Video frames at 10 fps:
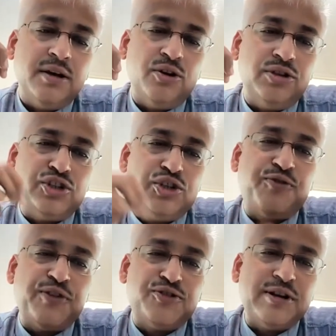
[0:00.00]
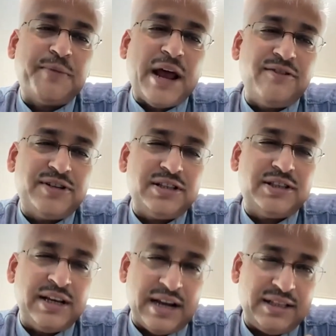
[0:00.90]
this differential privacy
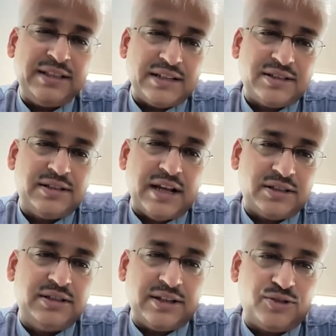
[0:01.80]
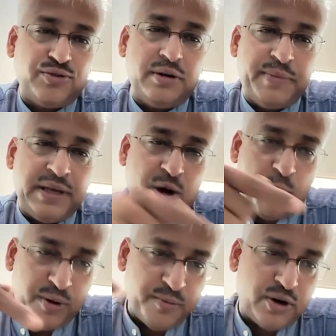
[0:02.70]
thing, I think that will be
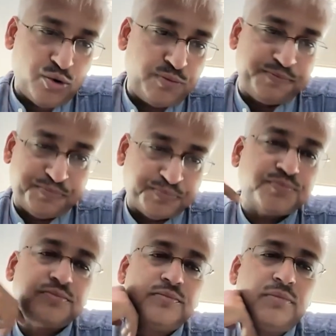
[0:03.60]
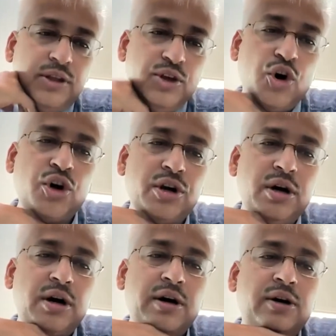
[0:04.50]
complement to your
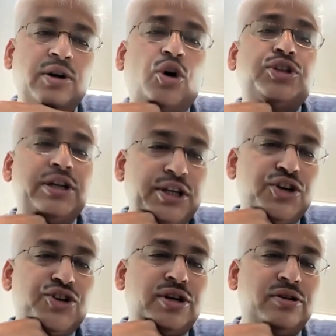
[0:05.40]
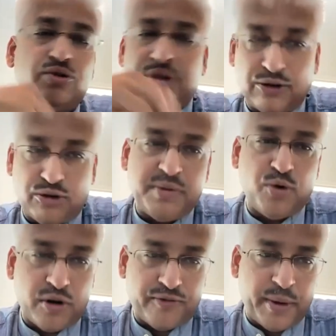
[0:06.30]
authentication. So that will be
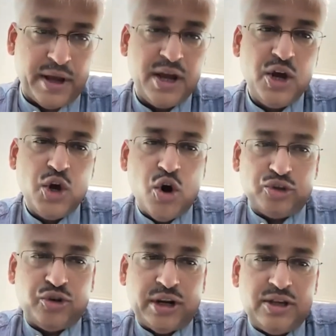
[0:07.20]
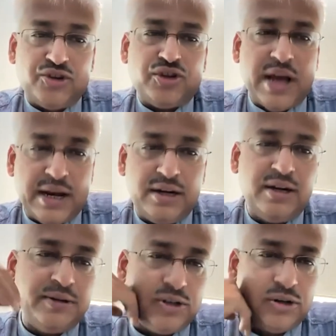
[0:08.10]
more of an authorization
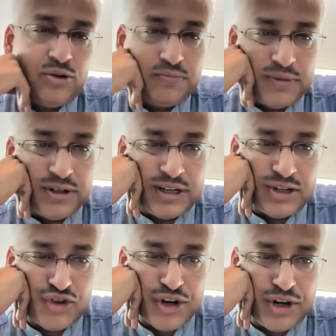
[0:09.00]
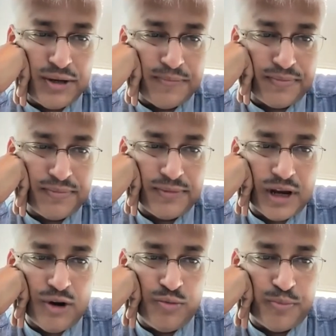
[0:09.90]
and the data sharing,
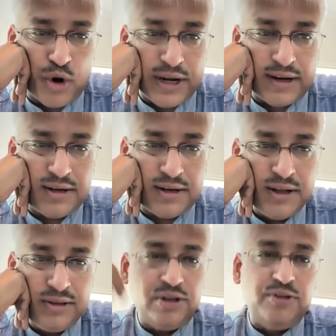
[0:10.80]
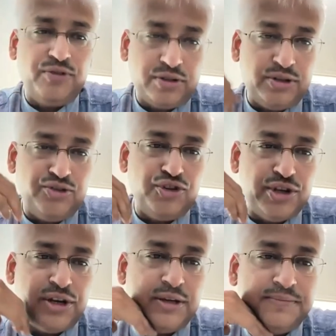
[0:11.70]
how you protect the reverse
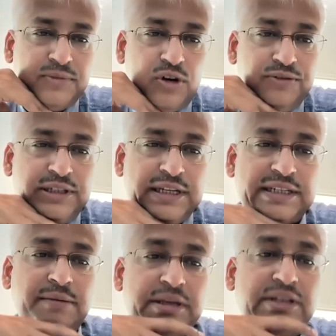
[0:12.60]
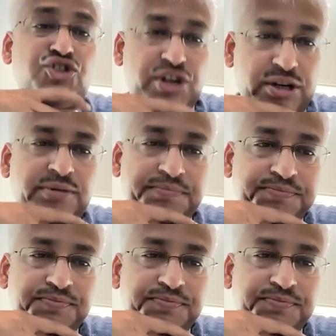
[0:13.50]
engineering of the data being shared.